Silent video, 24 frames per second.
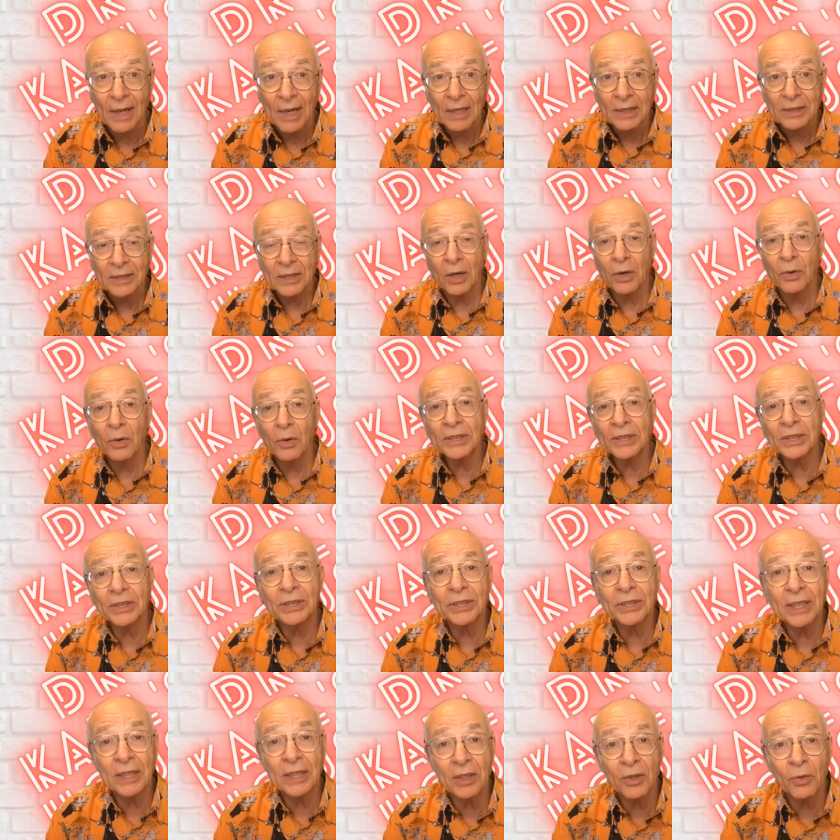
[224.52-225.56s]
So let's just
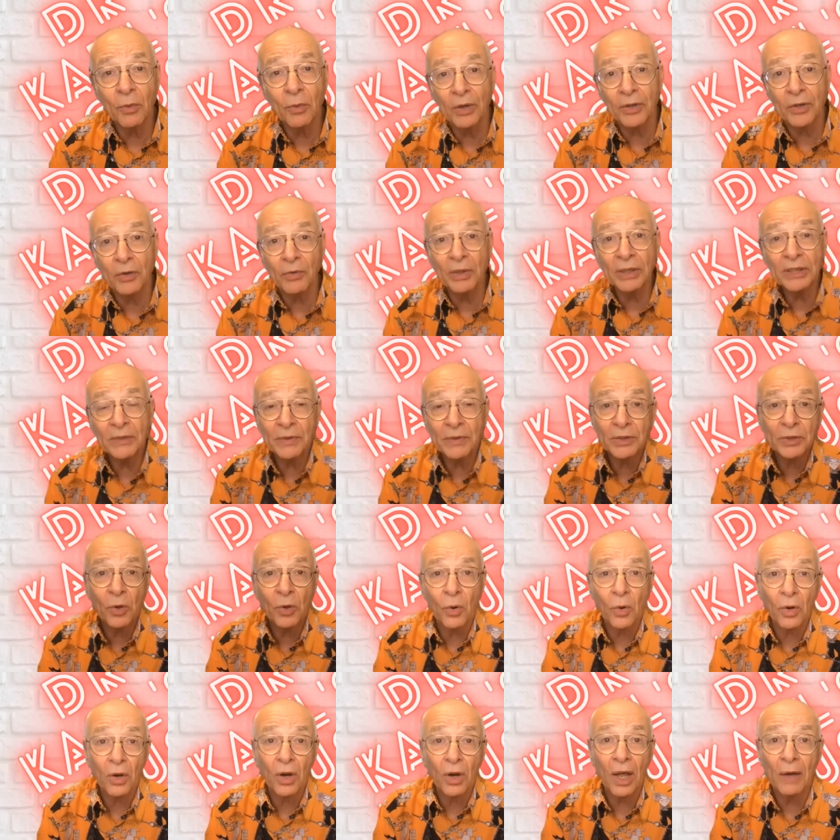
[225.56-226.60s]
stick to what the rest of us
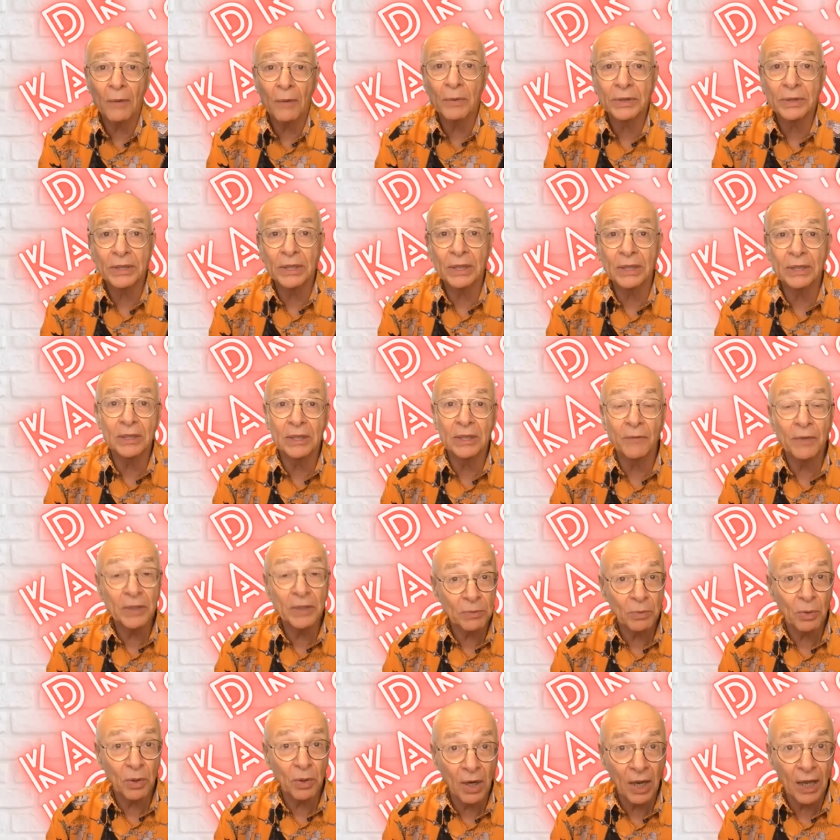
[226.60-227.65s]
call light, which is the
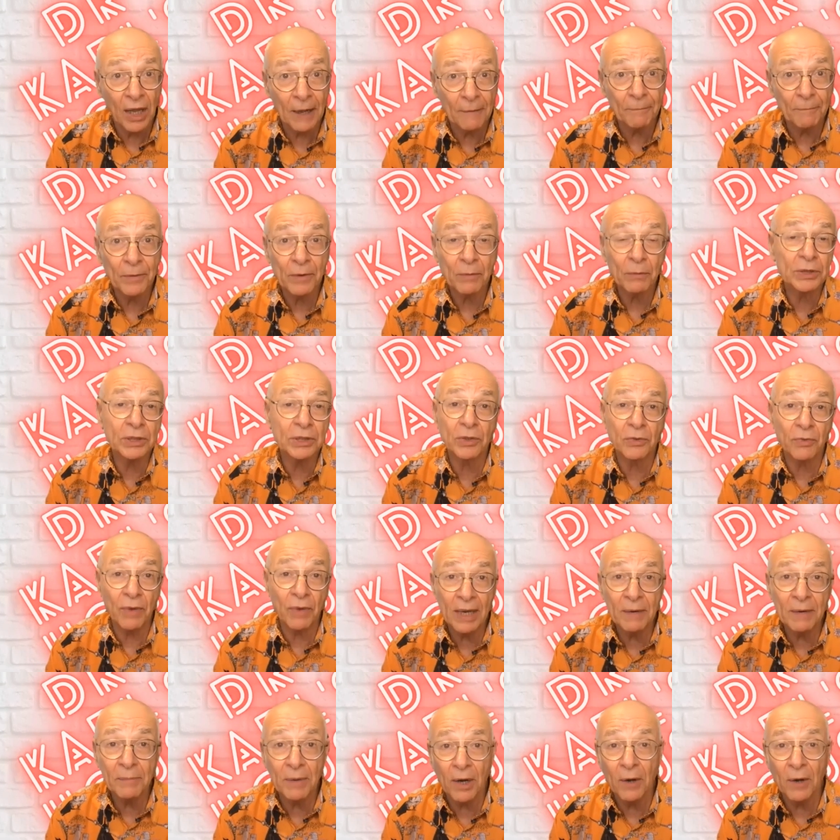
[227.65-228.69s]
visible light, which is the
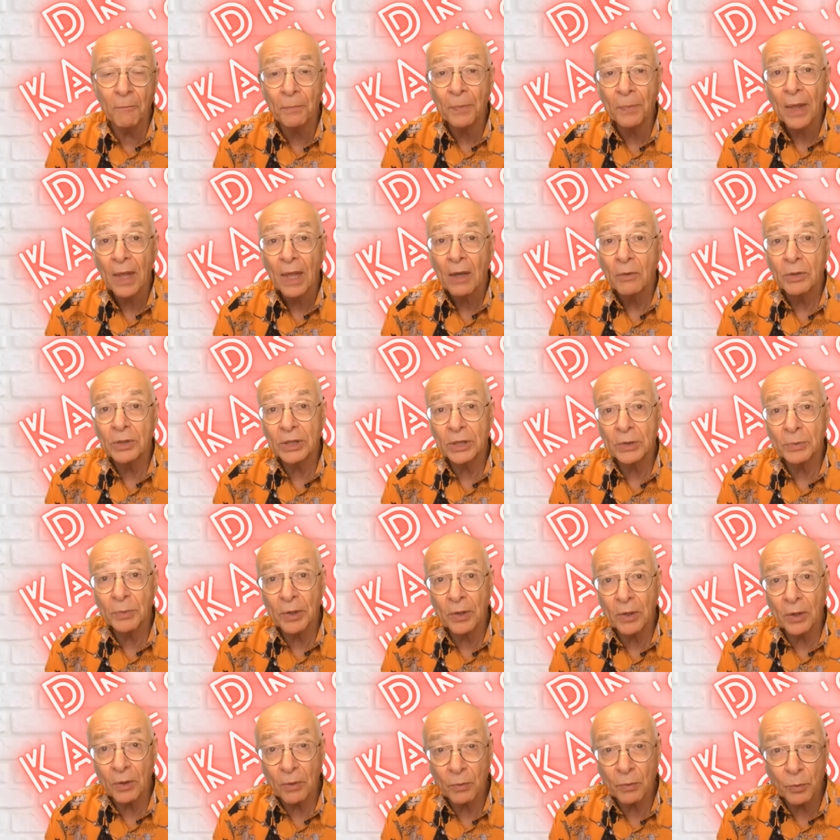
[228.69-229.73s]
rainbow, which is
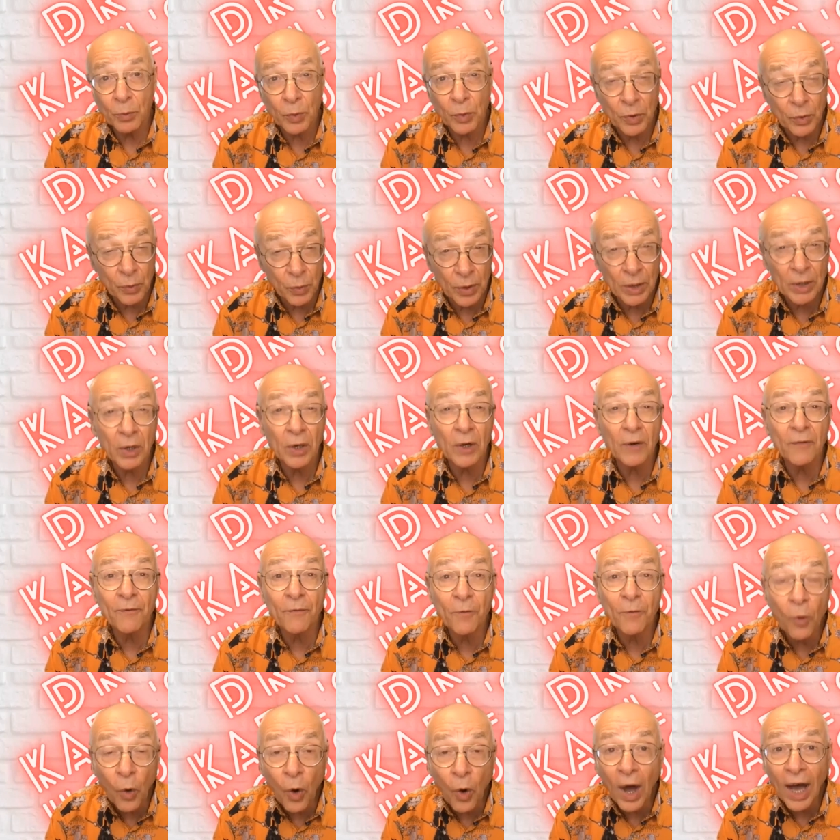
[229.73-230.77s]
between
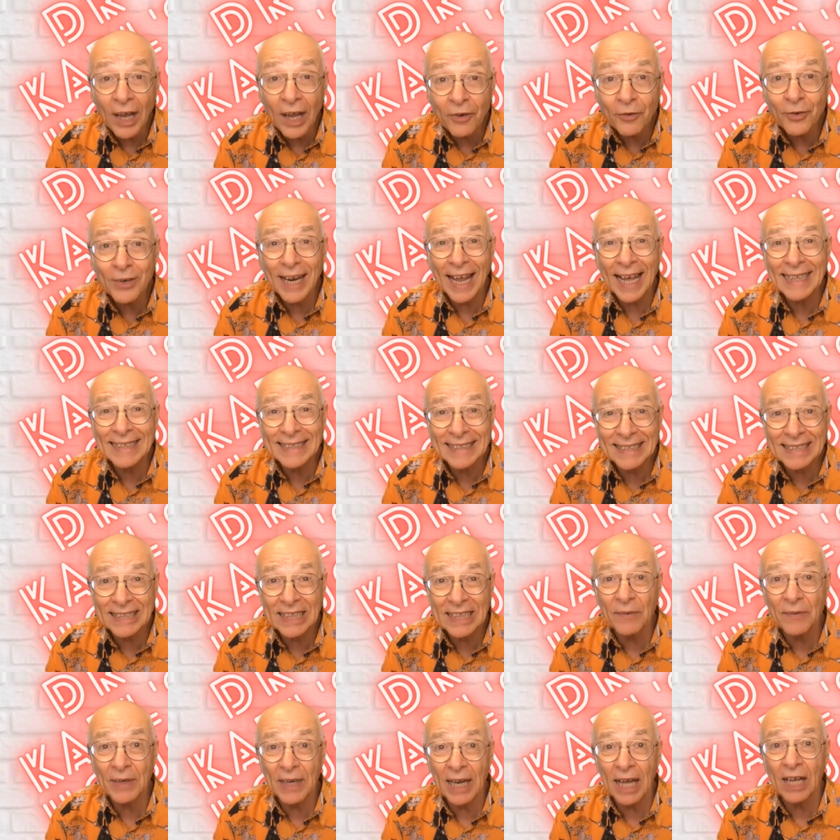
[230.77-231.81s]
400 and
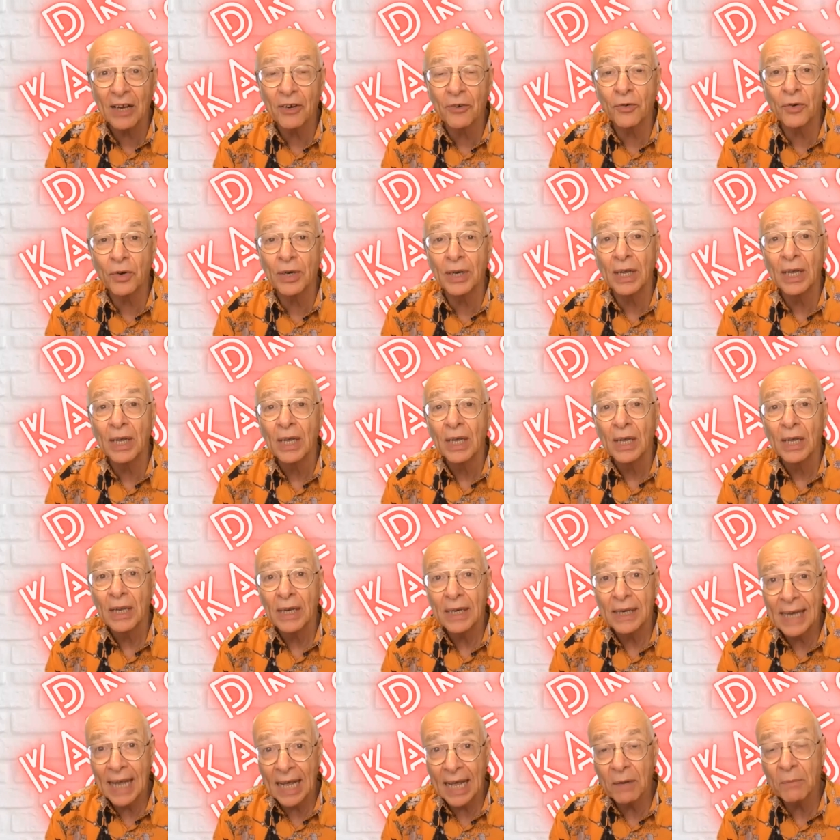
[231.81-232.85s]
700
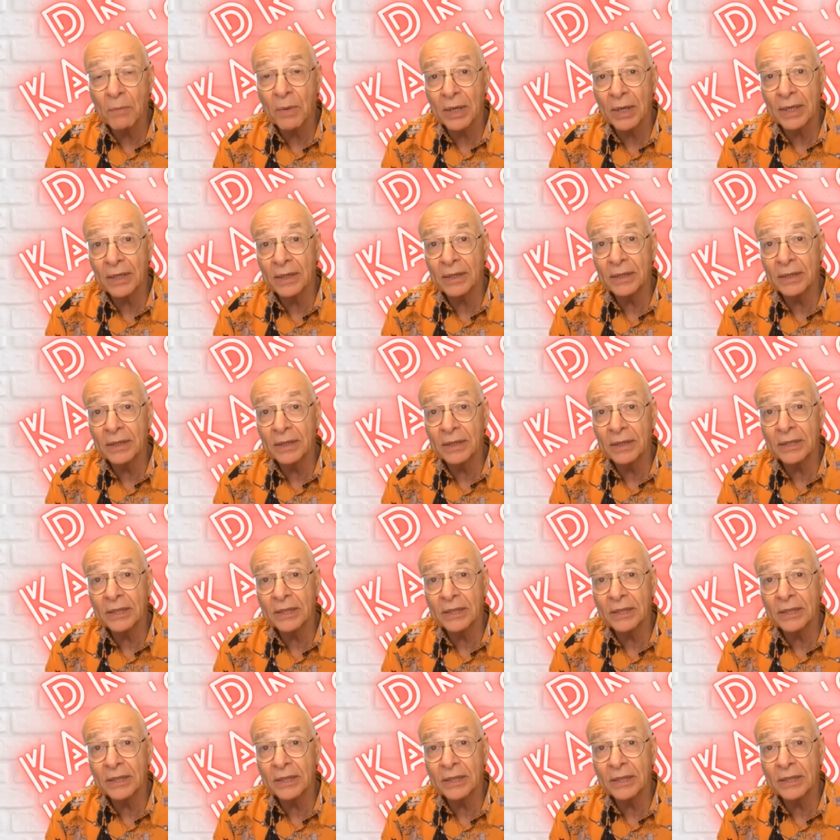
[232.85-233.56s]
nanometers,